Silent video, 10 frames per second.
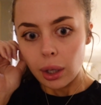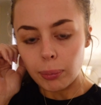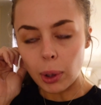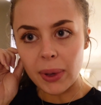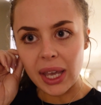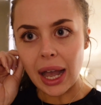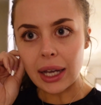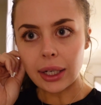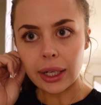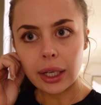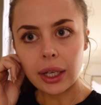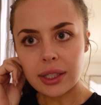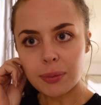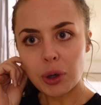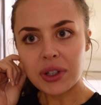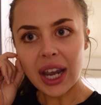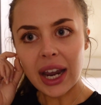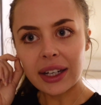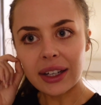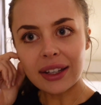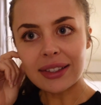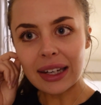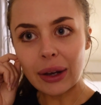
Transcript: Bobby had like a spontaneous